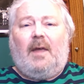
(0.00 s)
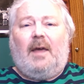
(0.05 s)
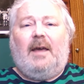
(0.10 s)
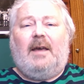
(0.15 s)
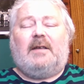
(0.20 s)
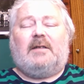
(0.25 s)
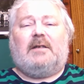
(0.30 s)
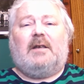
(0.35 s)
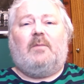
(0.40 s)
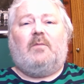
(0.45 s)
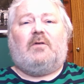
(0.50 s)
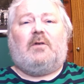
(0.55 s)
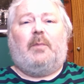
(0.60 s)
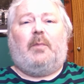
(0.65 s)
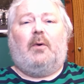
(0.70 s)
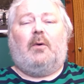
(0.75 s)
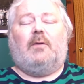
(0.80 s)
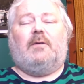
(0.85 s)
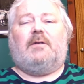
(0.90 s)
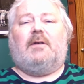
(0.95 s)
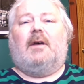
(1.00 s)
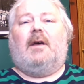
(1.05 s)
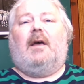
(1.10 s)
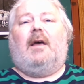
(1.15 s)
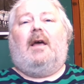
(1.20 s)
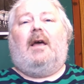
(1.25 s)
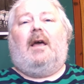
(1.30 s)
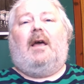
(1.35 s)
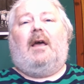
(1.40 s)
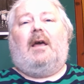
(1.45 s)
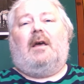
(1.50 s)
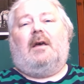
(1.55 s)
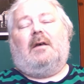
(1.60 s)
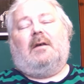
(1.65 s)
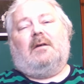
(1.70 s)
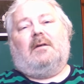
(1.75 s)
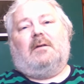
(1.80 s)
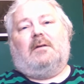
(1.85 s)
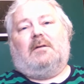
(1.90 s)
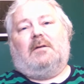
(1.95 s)
he seems to put
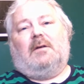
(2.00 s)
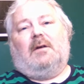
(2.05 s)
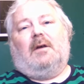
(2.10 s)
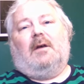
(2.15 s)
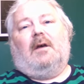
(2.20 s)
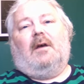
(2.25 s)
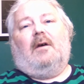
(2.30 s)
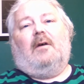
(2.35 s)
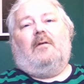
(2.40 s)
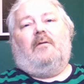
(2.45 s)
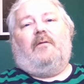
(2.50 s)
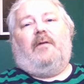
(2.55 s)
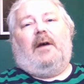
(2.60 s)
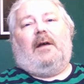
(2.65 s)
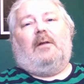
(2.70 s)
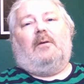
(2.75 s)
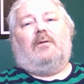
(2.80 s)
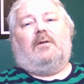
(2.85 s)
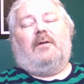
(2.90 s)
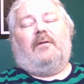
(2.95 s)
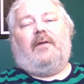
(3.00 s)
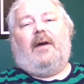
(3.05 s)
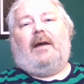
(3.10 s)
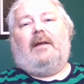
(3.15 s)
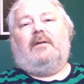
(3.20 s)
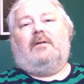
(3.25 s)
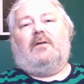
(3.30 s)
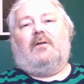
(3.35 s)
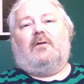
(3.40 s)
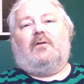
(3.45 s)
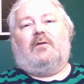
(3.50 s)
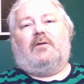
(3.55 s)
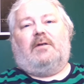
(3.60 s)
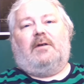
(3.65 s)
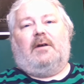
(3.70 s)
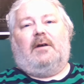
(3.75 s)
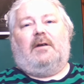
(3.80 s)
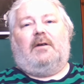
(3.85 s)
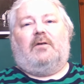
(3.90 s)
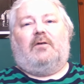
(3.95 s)
his fellow defenders
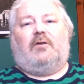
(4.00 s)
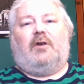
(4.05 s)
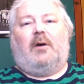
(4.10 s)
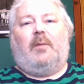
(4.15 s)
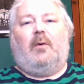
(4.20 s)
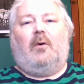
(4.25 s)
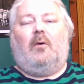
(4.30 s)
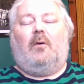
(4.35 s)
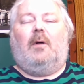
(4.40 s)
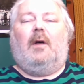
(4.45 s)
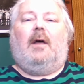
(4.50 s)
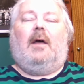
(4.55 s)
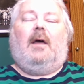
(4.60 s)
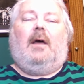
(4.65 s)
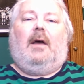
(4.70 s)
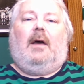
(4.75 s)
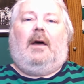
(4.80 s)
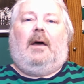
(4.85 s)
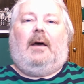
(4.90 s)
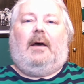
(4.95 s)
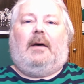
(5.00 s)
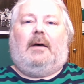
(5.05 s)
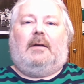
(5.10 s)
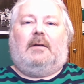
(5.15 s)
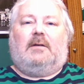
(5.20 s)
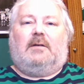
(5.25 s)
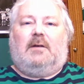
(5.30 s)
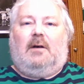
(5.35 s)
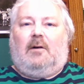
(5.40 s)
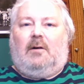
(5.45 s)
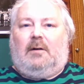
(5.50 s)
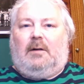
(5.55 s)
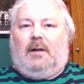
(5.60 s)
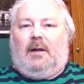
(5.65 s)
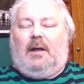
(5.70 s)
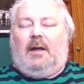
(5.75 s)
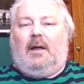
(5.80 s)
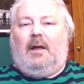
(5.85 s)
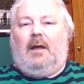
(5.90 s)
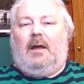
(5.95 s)
in trouble. And
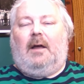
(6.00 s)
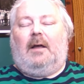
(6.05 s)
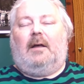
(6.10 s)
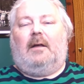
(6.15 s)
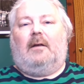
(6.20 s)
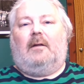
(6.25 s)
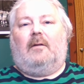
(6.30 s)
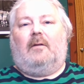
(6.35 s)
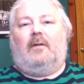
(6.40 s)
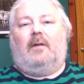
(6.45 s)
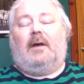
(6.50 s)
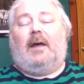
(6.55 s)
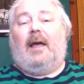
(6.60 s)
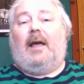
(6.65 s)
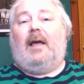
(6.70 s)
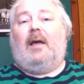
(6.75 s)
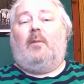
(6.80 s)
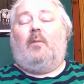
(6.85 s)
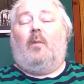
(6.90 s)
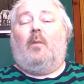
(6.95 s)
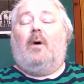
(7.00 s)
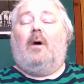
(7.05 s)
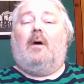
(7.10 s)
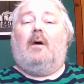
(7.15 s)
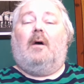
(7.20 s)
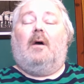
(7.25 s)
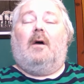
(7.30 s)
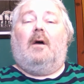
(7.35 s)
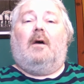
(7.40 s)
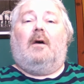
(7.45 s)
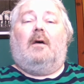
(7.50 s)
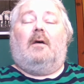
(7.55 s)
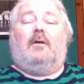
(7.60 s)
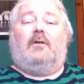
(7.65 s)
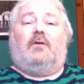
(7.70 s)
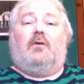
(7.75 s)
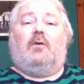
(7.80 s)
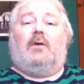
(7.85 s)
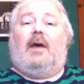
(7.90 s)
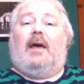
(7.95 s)
certainly in the game, the
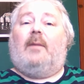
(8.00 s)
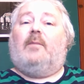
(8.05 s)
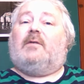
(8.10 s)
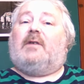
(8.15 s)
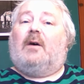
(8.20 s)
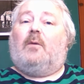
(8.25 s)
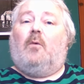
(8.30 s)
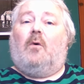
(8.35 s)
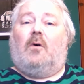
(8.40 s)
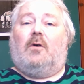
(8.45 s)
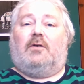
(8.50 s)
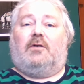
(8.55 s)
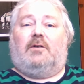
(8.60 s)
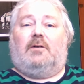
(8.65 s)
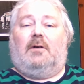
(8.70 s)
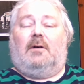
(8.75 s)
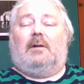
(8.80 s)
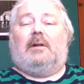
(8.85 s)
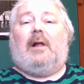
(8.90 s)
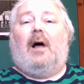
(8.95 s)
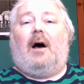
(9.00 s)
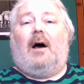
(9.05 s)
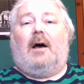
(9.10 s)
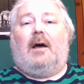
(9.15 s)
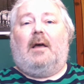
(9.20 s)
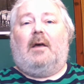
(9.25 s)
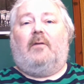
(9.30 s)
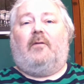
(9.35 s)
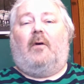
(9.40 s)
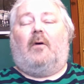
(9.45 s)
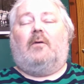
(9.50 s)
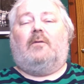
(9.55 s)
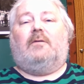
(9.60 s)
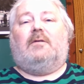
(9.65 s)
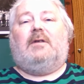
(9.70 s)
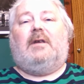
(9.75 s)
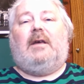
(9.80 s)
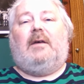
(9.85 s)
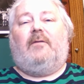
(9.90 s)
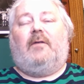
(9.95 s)
two games I watched live on
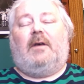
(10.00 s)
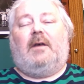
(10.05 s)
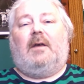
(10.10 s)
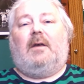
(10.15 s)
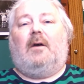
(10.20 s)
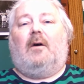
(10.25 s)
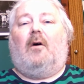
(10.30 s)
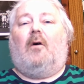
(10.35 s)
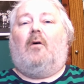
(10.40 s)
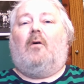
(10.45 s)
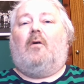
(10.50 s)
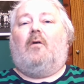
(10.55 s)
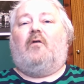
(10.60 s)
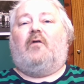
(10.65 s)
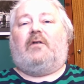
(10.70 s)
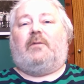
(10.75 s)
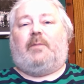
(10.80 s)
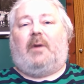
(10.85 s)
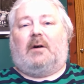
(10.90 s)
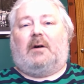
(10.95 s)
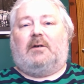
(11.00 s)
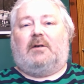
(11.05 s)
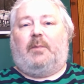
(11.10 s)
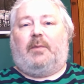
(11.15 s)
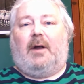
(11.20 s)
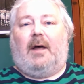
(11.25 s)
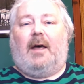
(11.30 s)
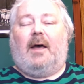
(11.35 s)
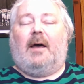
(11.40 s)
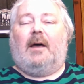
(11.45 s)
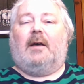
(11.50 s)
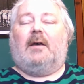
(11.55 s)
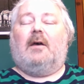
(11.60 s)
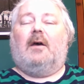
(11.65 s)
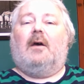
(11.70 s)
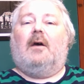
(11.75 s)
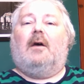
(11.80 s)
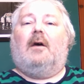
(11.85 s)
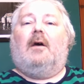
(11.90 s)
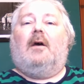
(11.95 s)
TV of Sparta Prague
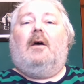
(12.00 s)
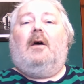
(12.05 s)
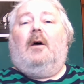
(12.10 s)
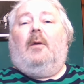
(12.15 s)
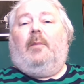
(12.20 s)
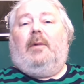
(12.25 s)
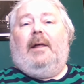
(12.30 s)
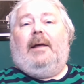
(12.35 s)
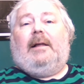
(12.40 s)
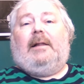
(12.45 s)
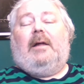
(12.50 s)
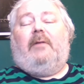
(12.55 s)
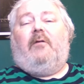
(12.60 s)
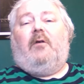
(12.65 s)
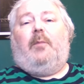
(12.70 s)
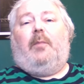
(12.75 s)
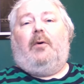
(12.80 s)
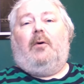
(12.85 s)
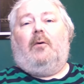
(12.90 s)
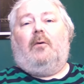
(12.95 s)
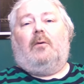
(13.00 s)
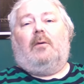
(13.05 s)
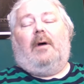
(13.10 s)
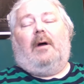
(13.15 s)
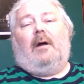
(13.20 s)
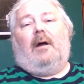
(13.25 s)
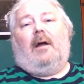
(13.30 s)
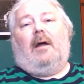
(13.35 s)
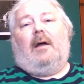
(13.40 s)
playing Liverpool